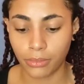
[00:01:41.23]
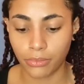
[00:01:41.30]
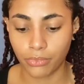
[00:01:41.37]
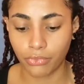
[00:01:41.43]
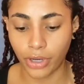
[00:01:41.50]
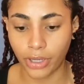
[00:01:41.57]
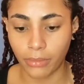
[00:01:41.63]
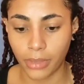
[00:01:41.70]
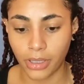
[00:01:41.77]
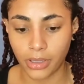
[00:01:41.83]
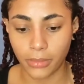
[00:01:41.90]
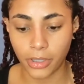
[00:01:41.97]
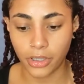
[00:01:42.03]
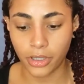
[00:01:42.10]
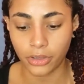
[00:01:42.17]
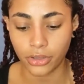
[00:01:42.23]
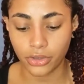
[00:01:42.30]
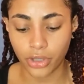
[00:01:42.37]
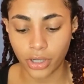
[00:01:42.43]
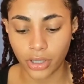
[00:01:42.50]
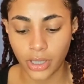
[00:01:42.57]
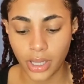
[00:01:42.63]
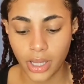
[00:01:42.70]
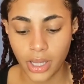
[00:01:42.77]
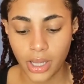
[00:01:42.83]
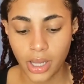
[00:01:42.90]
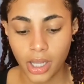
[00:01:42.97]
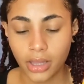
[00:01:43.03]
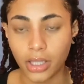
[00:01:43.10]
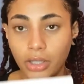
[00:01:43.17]
recommended by Dr. Jart.
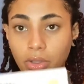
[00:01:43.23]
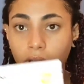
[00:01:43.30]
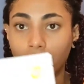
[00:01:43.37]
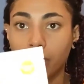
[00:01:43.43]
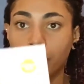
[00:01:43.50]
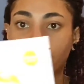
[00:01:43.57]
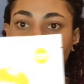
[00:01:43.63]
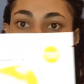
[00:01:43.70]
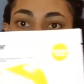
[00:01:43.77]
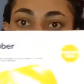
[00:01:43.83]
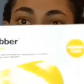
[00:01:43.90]
And then you get your little rubber